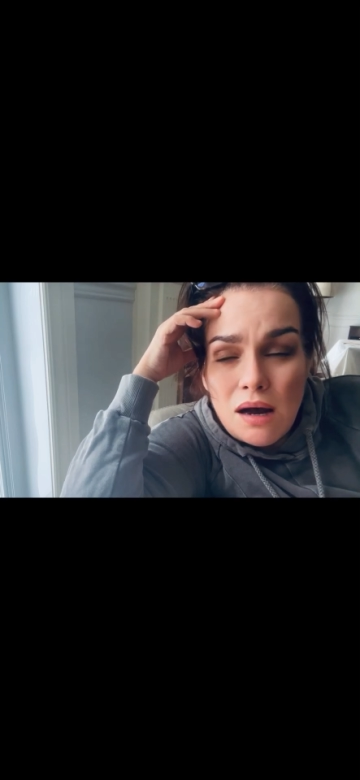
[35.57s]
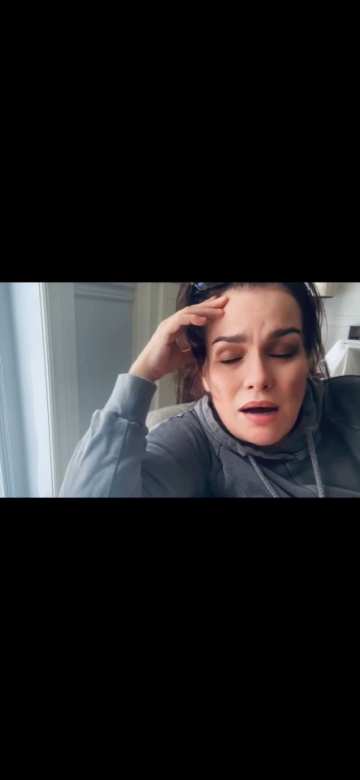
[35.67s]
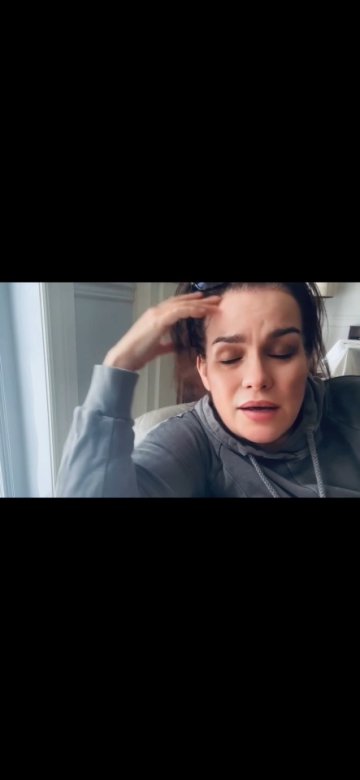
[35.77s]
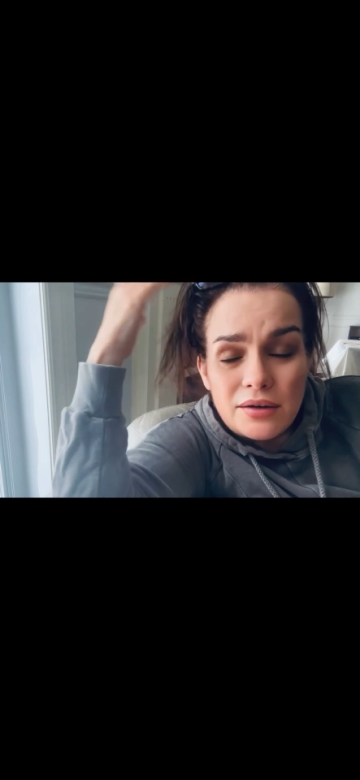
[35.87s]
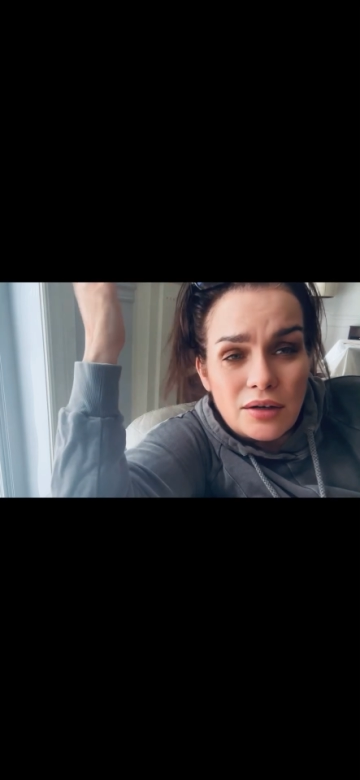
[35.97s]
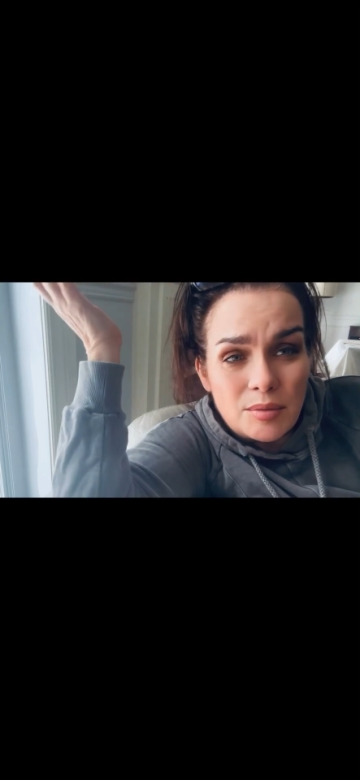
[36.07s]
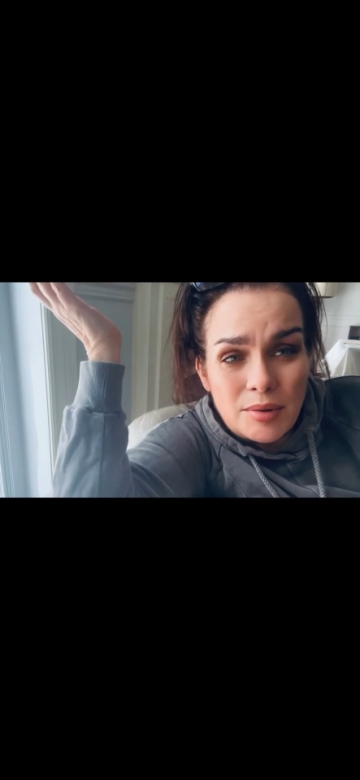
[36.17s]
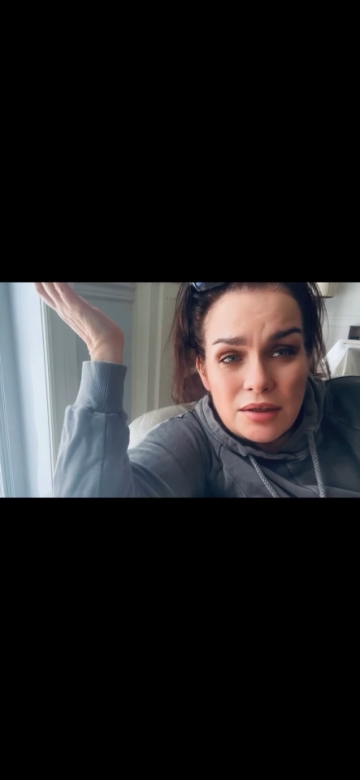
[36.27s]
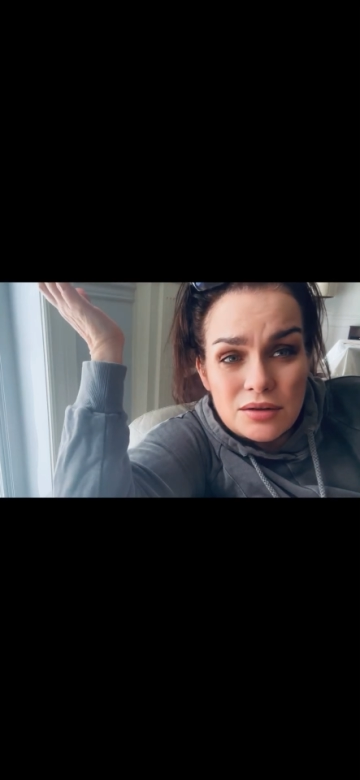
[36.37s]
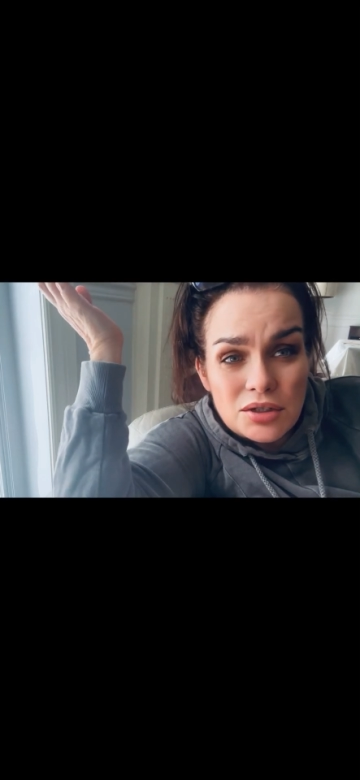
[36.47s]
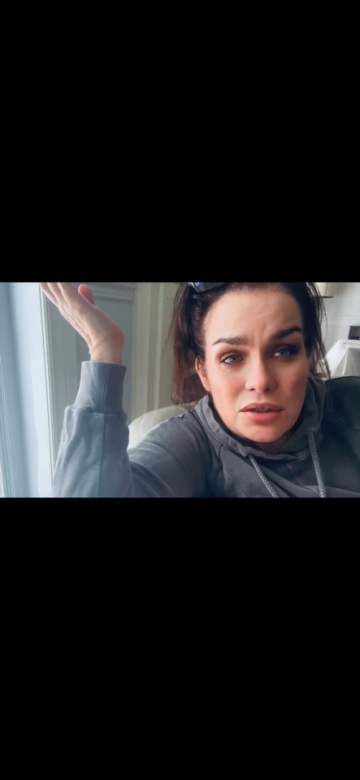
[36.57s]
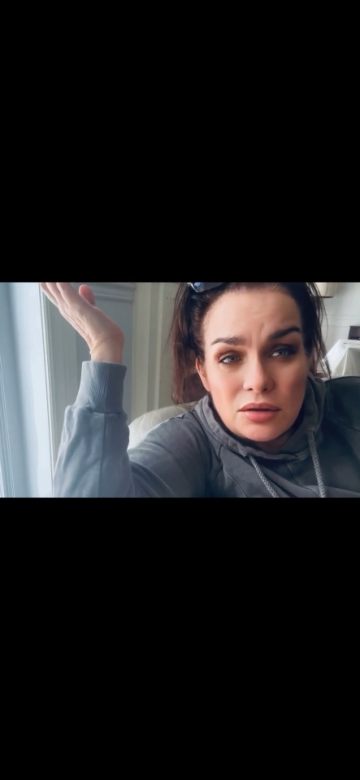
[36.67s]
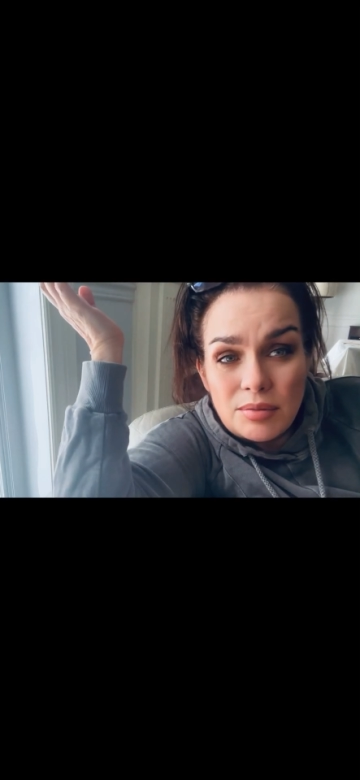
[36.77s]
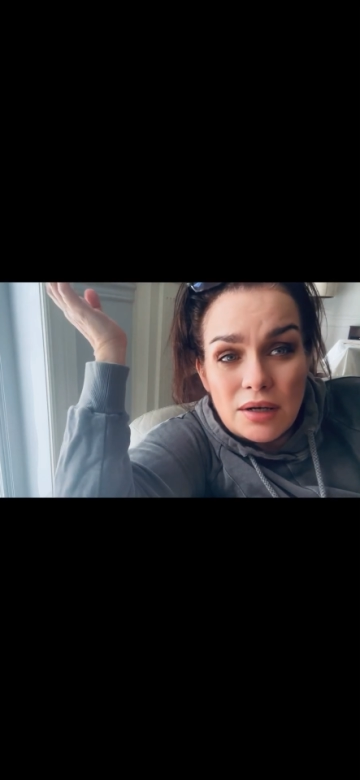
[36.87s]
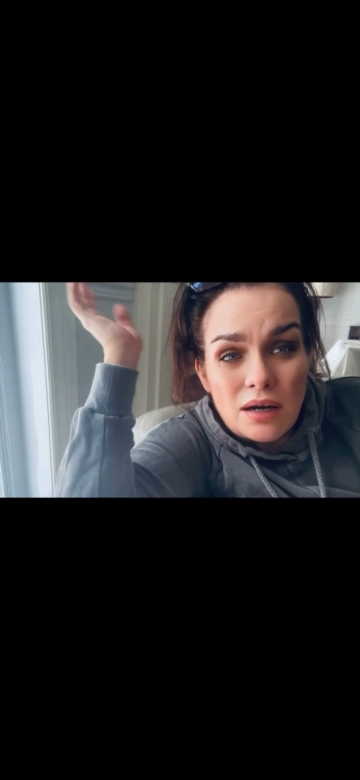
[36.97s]
I don't know about
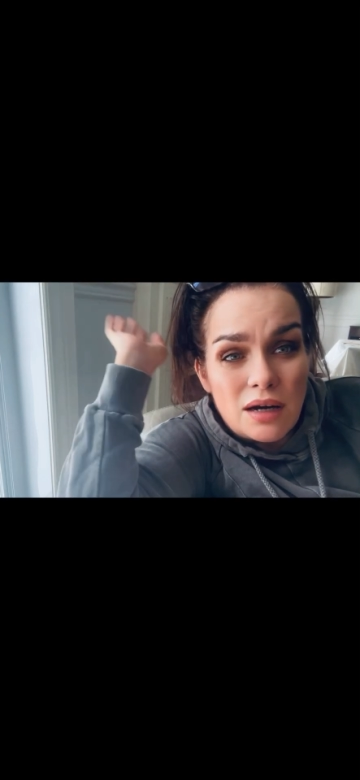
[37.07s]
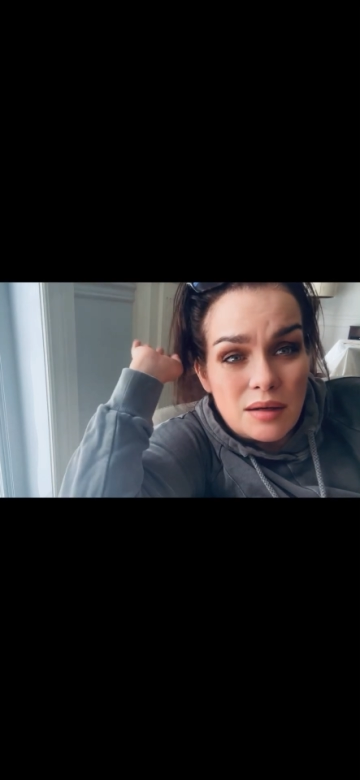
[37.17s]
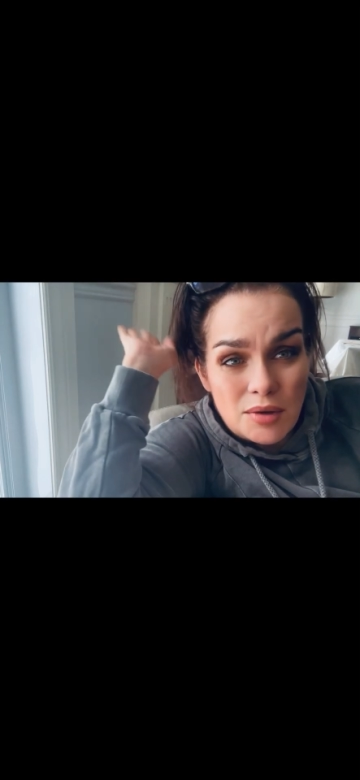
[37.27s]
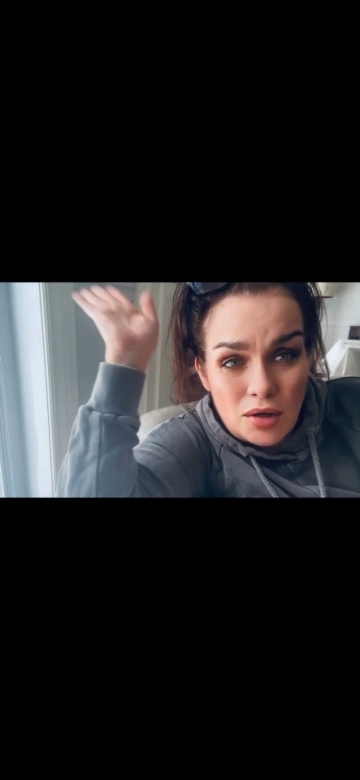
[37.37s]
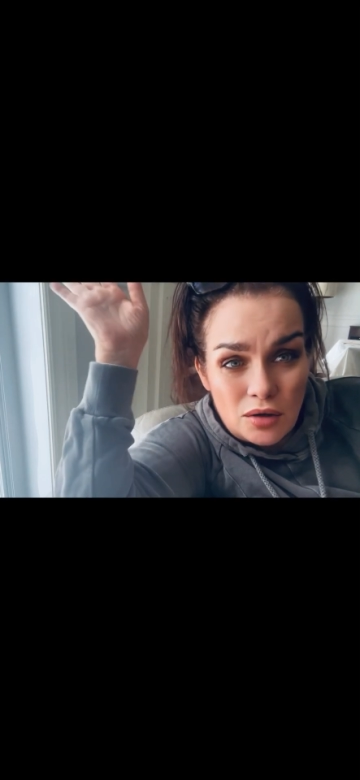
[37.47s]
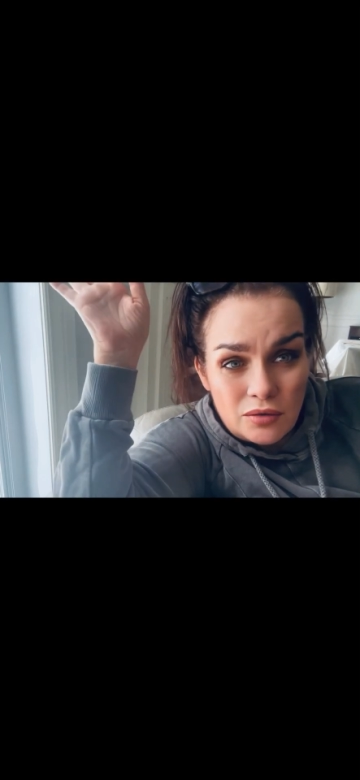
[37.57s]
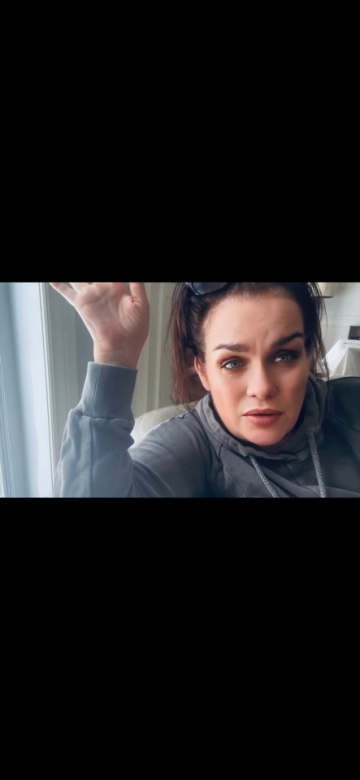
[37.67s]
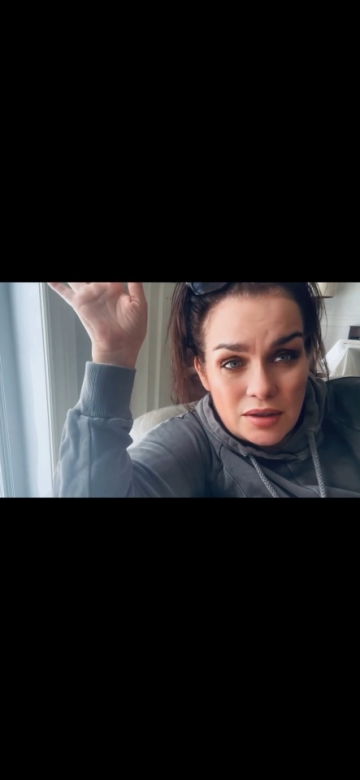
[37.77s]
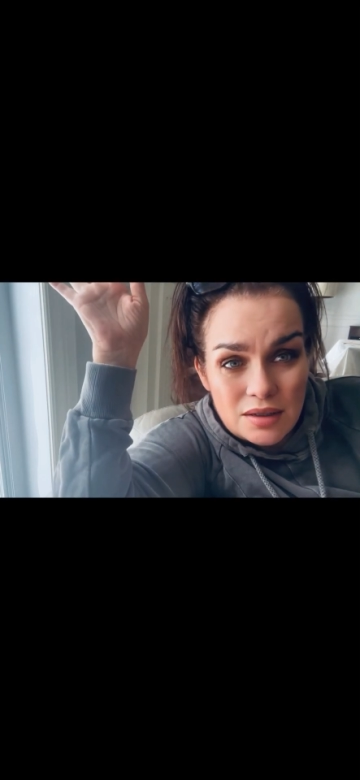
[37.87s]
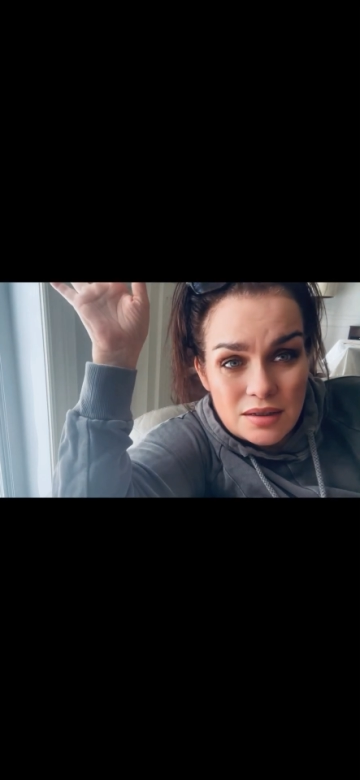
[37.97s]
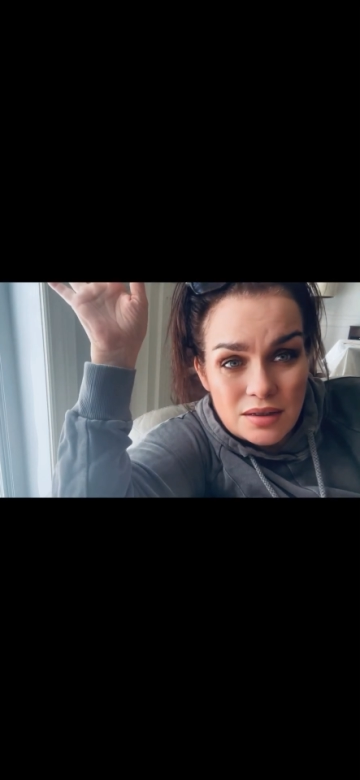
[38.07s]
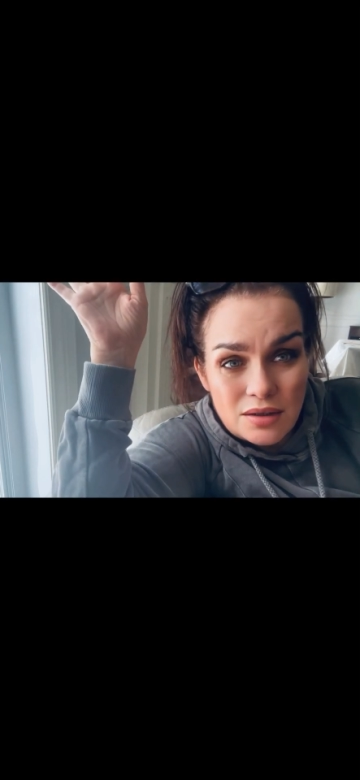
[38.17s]
you, but I'm over this